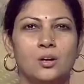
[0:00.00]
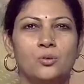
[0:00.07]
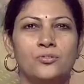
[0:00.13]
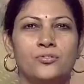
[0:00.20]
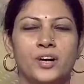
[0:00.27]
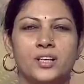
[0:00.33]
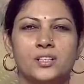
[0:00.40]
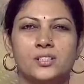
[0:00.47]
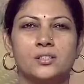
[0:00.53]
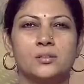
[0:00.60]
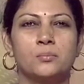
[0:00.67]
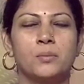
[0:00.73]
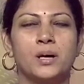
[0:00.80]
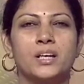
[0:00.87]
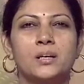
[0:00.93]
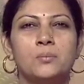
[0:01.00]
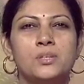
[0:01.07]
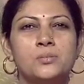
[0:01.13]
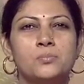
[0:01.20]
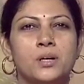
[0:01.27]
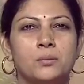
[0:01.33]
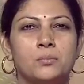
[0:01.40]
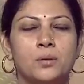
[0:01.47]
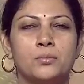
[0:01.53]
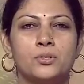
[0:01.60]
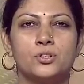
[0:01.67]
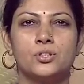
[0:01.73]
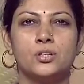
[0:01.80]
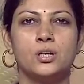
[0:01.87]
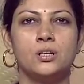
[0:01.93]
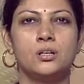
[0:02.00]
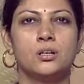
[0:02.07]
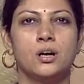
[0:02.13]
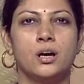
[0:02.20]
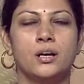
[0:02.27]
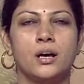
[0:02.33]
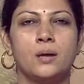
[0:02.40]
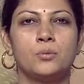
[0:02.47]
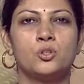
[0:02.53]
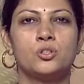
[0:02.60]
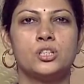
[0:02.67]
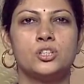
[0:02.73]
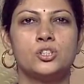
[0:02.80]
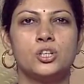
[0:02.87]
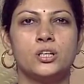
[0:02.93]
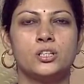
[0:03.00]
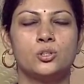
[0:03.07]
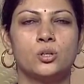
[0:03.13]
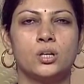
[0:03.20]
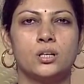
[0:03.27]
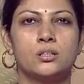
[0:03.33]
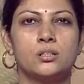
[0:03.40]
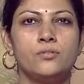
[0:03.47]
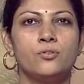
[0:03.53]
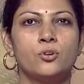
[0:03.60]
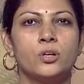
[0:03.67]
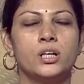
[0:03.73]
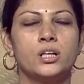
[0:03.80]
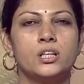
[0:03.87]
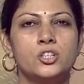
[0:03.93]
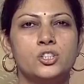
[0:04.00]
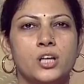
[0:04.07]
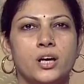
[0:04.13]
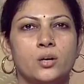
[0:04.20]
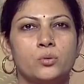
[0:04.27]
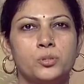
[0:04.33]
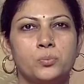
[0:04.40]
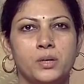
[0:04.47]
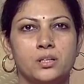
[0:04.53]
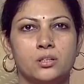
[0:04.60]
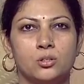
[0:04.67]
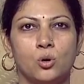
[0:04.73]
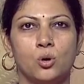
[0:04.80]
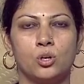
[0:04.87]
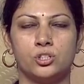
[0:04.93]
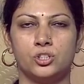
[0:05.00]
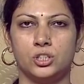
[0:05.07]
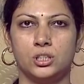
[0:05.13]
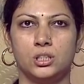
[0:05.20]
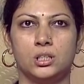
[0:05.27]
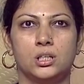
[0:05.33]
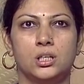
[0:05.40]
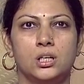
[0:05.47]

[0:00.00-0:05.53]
Hello friends, my name is Mahima Mishra and I am your teacher educator for English language pedagogy.